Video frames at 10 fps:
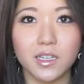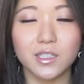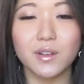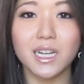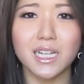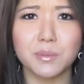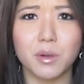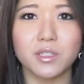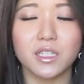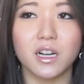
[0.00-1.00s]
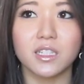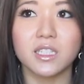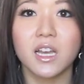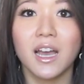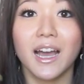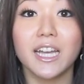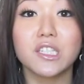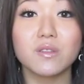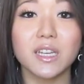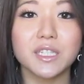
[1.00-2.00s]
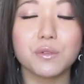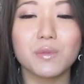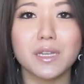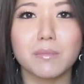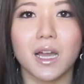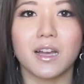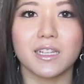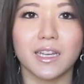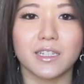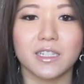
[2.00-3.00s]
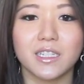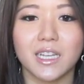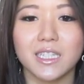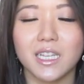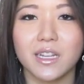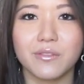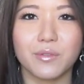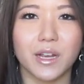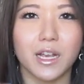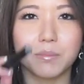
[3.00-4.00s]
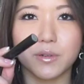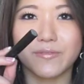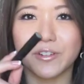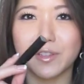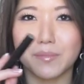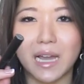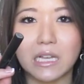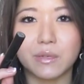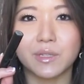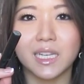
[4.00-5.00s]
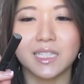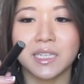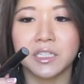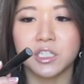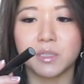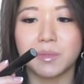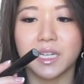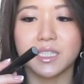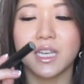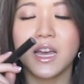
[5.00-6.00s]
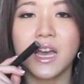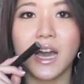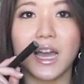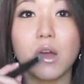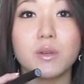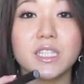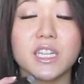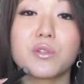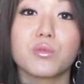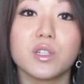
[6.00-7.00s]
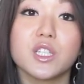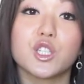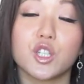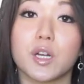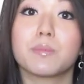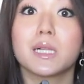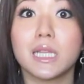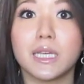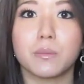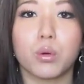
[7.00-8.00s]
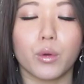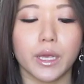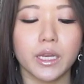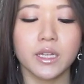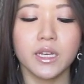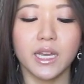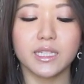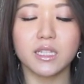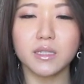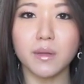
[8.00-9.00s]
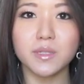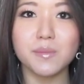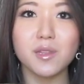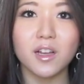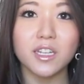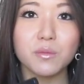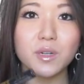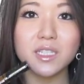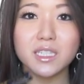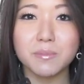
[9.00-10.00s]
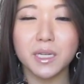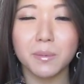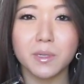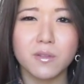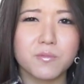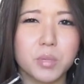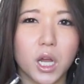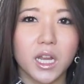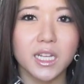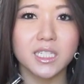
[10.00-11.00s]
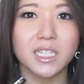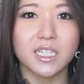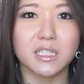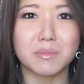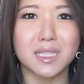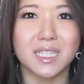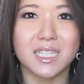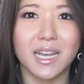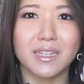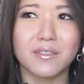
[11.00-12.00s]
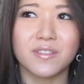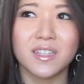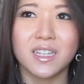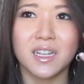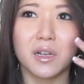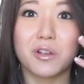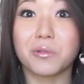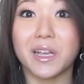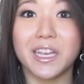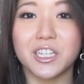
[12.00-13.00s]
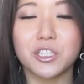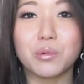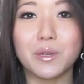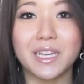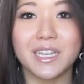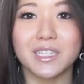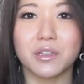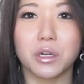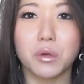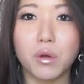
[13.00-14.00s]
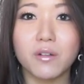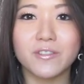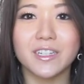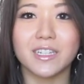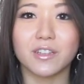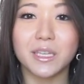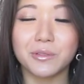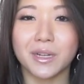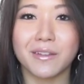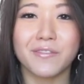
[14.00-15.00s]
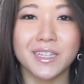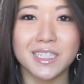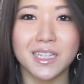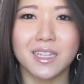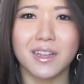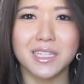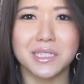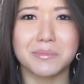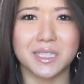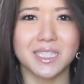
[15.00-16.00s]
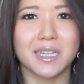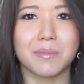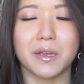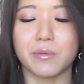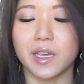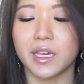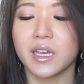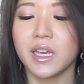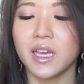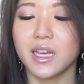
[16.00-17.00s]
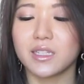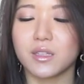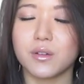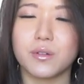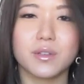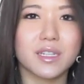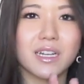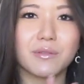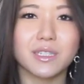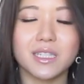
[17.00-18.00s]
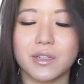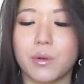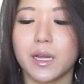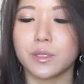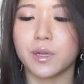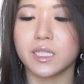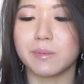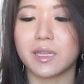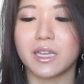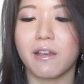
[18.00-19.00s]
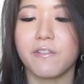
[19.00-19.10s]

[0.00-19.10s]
So it kind of has pros and cons. I do like to wing my eyeliner, and that's kind of where I prefer the MAC Liquid Lash Liner, just because I always get a really sharp, clean point. And sometimes the Milani one doesn't pick up enough product, and it gives me this kind of grayish wing, and so I'll go over it and I'll keep trying to fix it, and I'll end up messing up my wing. And so, I wasn't quite as crazy about that.